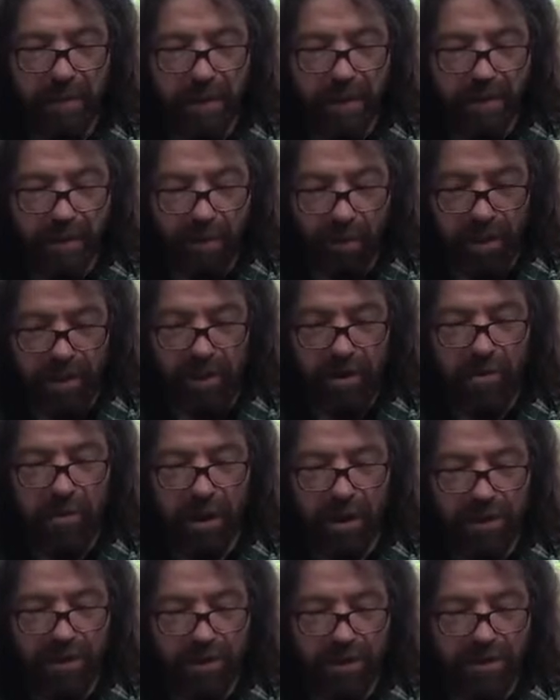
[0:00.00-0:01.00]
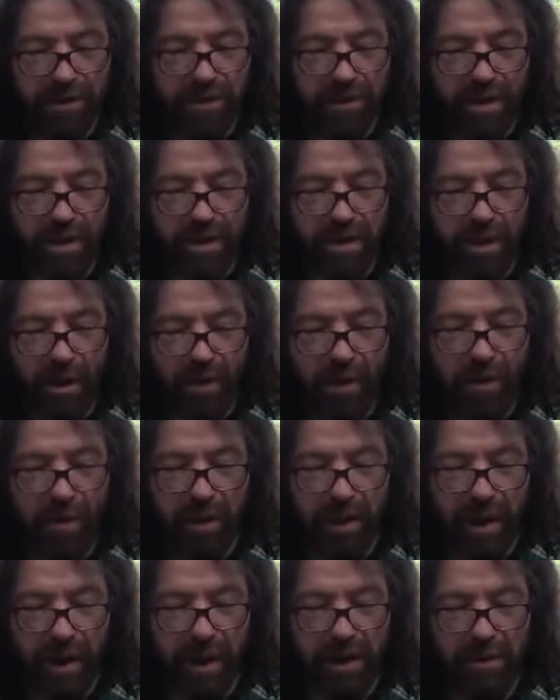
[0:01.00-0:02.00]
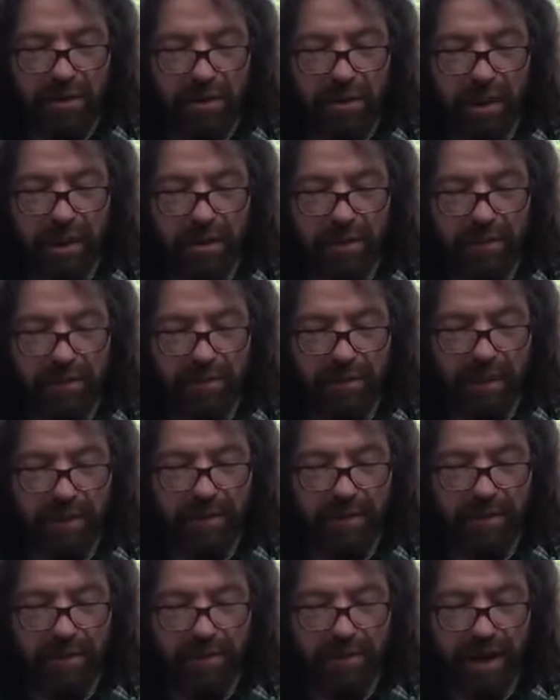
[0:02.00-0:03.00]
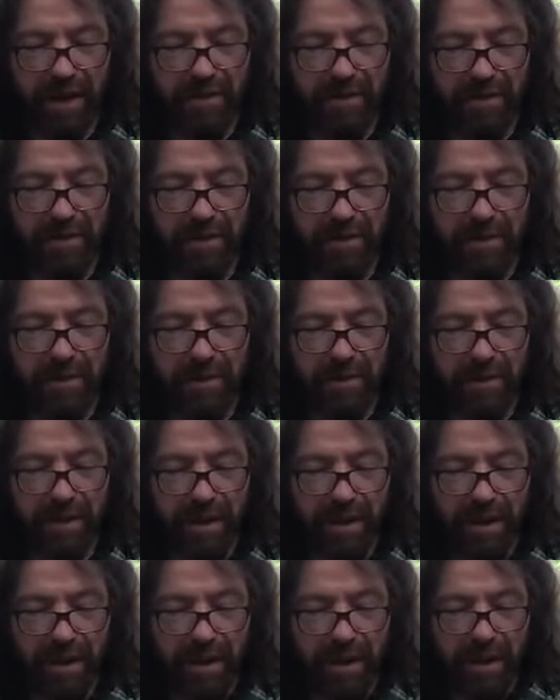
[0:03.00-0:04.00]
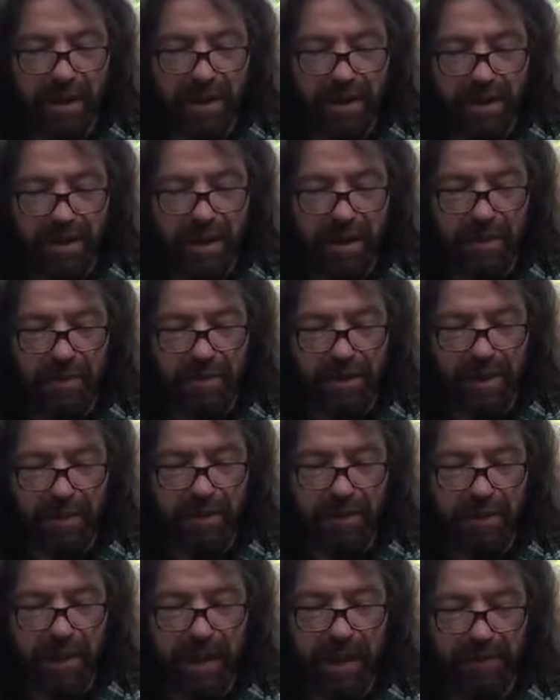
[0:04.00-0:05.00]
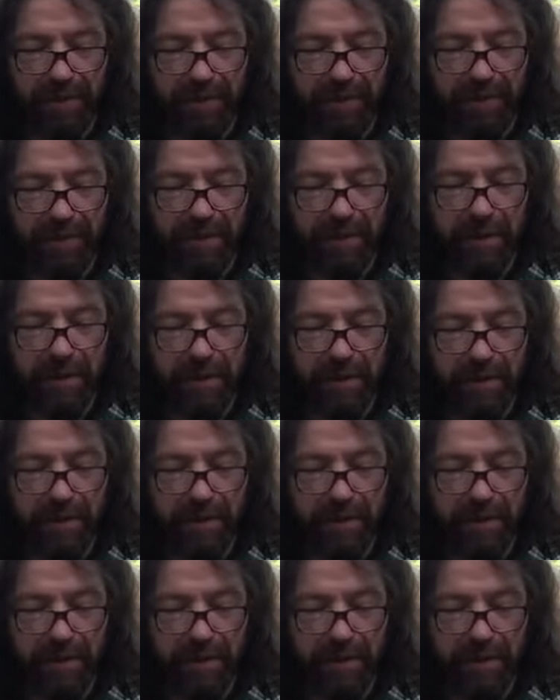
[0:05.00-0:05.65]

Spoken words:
When you are thirsty, go and drink from the vessels the young people have filled.